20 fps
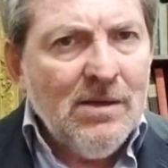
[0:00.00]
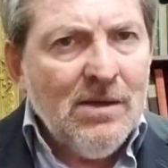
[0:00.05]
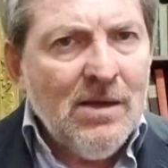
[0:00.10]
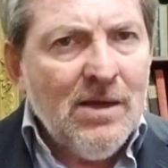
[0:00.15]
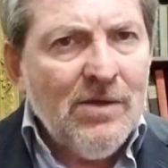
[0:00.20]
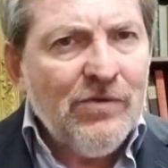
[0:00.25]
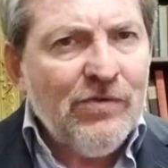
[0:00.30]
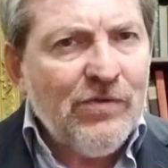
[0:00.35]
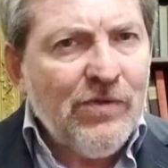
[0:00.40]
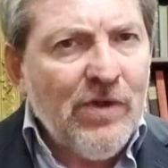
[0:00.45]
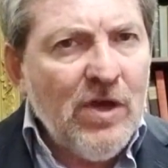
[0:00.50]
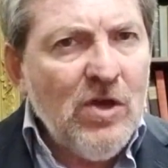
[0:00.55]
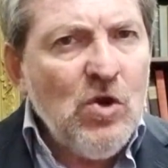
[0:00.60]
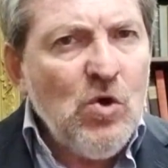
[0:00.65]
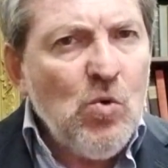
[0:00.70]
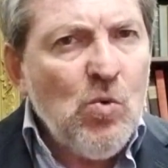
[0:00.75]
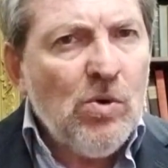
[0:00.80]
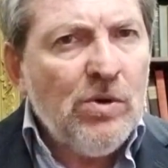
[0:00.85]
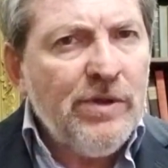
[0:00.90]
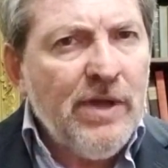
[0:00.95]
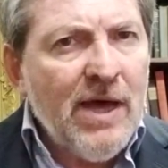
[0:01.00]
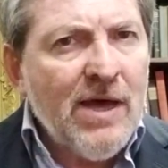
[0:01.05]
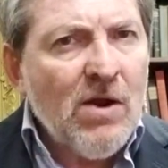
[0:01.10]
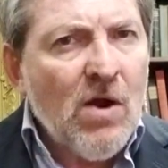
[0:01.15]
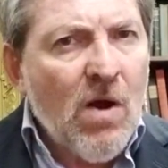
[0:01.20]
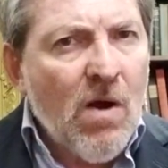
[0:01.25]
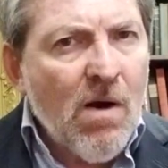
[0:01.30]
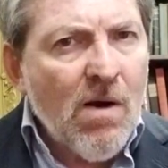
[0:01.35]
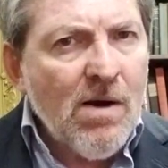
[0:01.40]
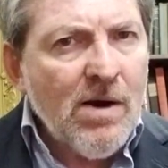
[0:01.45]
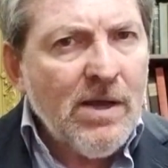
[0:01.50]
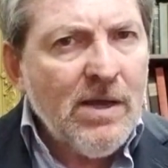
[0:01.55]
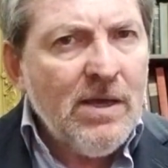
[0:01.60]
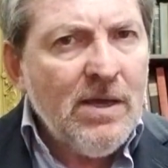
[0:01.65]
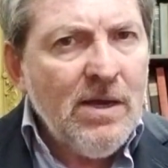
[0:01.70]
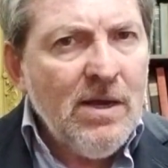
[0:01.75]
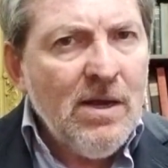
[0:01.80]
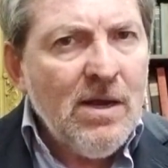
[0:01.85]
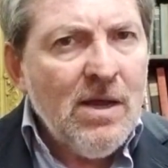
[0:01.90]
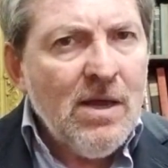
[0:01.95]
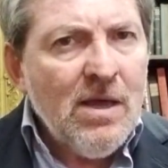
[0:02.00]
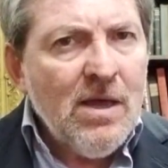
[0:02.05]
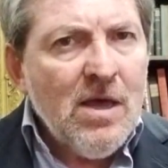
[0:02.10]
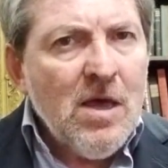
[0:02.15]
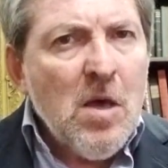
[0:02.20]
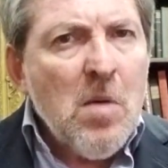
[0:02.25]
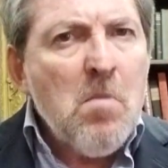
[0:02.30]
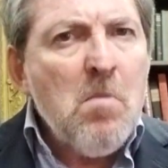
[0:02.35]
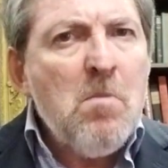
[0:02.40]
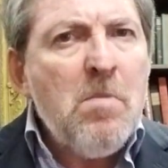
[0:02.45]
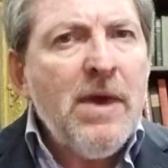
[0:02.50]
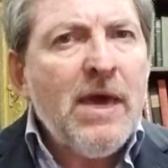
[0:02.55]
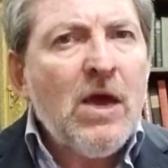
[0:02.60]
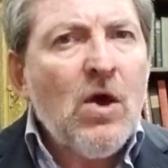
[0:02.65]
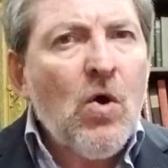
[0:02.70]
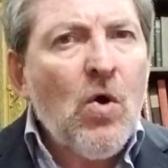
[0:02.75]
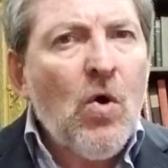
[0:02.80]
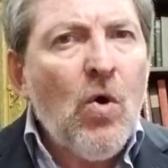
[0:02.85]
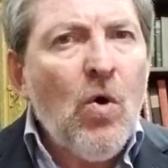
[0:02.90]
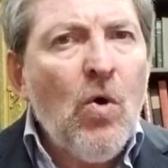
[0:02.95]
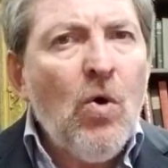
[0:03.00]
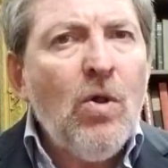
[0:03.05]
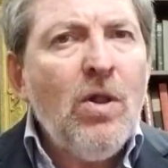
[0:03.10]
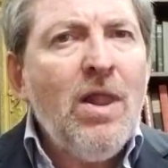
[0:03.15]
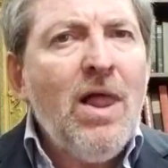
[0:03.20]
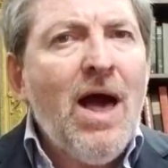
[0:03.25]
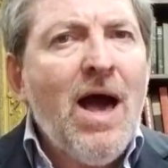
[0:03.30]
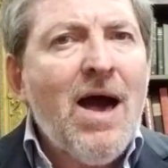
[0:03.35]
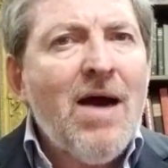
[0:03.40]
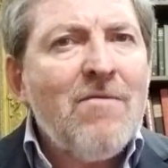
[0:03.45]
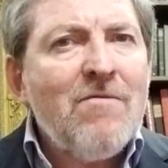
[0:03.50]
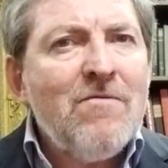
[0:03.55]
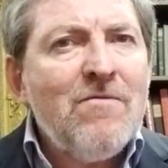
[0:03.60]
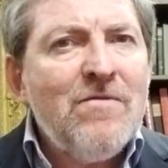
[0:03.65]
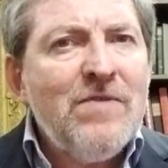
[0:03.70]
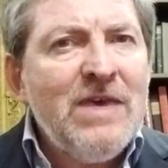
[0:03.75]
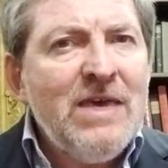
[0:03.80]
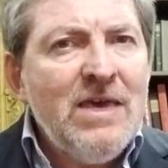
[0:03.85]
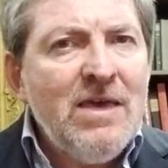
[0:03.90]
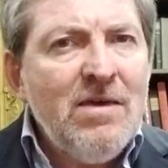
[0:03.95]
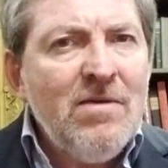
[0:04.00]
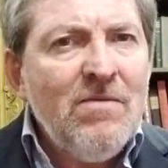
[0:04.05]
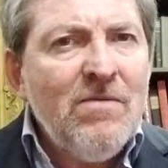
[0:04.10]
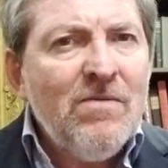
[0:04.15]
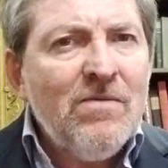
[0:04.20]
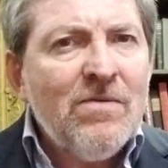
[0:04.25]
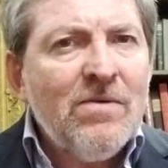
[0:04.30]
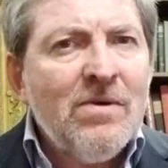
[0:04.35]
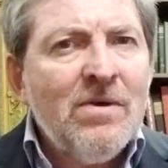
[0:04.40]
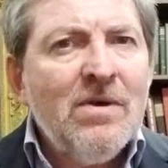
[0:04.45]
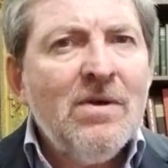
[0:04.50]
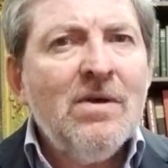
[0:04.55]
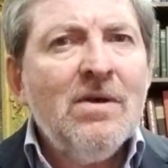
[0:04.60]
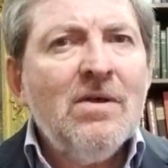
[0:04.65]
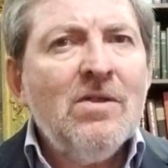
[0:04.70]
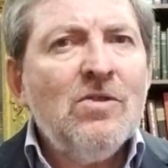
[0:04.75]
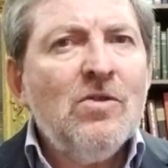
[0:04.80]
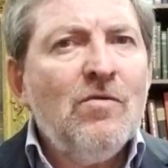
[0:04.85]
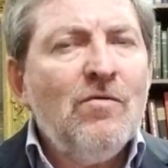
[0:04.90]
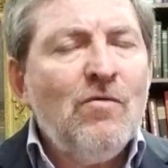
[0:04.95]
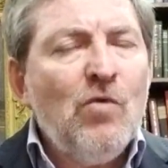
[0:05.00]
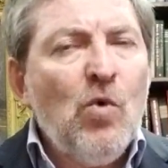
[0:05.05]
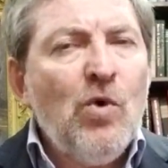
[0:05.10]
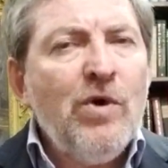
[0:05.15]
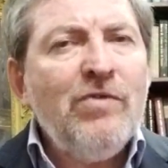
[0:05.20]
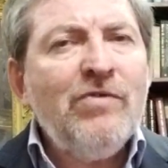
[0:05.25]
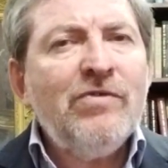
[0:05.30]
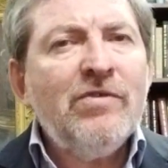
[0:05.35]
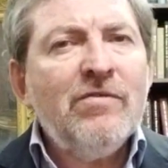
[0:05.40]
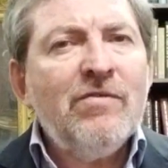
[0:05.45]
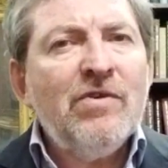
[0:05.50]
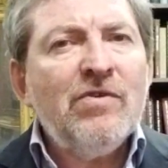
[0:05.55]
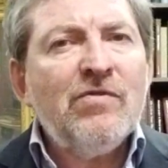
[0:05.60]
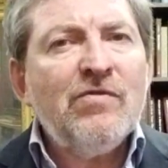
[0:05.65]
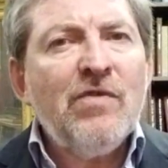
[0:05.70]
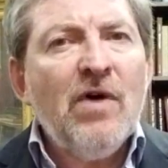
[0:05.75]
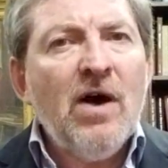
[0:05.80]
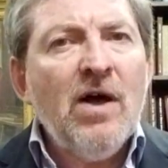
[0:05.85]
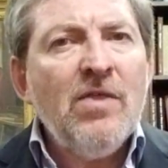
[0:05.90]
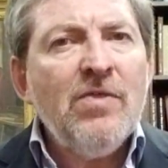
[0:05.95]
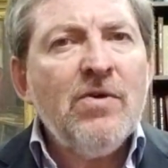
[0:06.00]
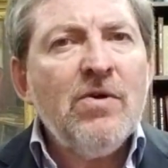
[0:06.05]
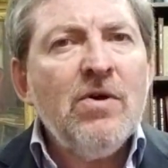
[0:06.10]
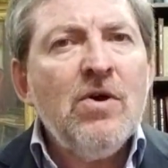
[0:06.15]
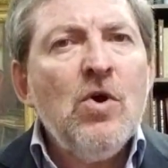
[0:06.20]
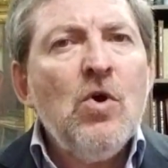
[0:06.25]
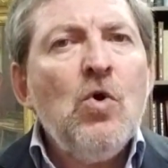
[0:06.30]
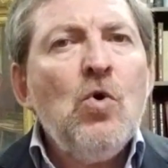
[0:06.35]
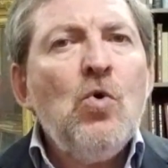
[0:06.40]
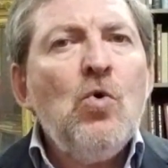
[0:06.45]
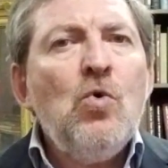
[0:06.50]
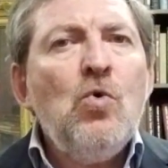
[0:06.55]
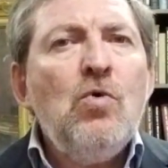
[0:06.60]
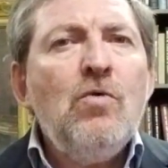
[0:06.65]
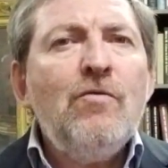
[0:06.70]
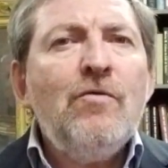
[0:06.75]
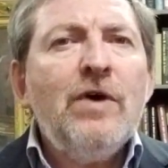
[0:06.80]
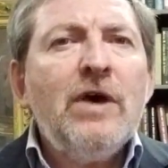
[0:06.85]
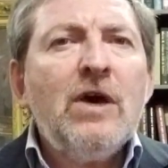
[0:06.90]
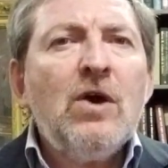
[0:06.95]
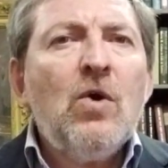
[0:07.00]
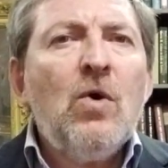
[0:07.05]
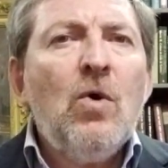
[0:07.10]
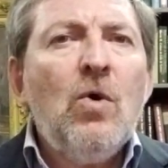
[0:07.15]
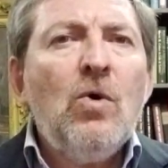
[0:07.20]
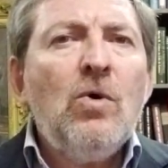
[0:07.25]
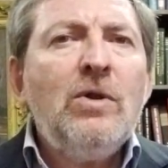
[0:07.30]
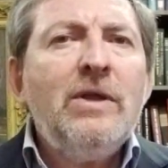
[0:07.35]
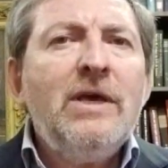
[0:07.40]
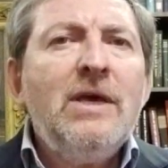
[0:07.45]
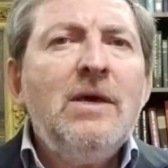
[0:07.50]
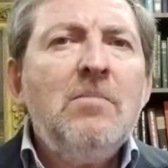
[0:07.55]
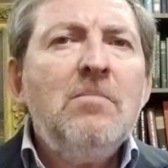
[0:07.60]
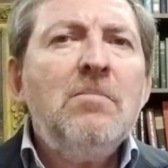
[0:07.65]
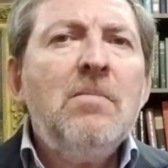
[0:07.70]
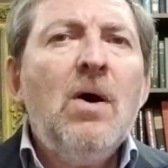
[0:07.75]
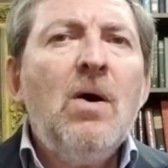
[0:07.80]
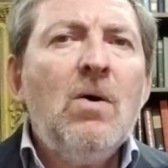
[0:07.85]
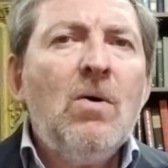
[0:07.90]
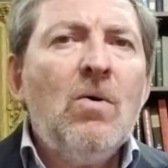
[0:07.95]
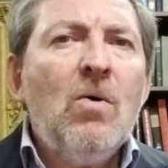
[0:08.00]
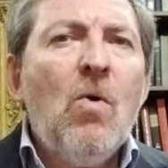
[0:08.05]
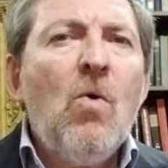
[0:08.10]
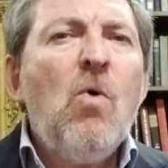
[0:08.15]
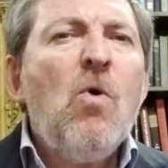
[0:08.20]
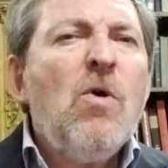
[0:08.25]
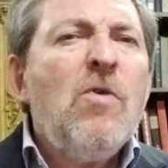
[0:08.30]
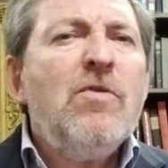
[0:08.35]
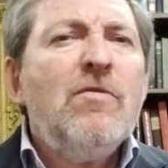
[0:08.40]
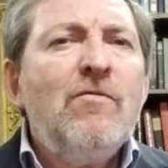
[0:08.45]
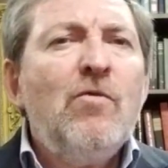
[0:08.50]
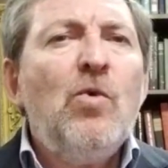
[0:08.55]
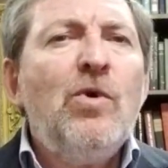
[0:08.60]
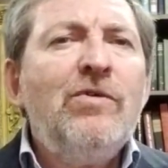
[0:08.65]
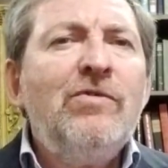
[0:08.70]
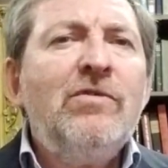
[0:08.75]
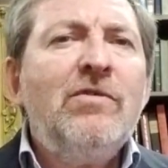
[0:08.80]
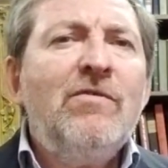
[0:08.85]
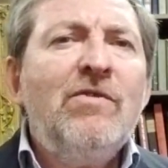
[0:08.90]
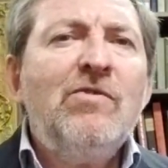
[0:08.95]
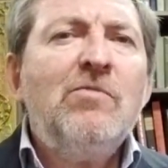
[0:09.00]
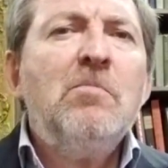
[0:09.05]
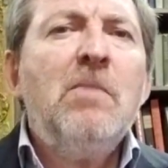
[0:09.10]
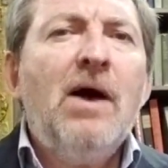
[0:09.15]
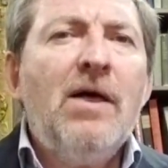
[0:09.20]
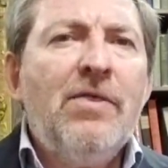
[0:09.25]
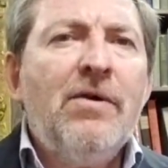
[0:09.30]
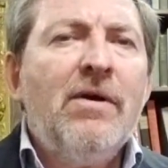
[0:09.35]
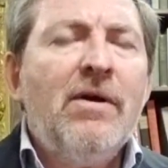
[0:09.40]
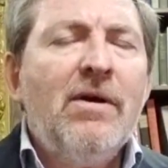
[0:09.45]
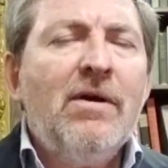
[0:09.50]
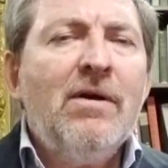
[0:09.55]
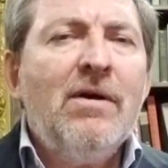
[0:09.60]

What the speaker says: a son who will not hearken, Bekol Aviv, the voice of his father, Uvekol Imo, or the voice of his mother.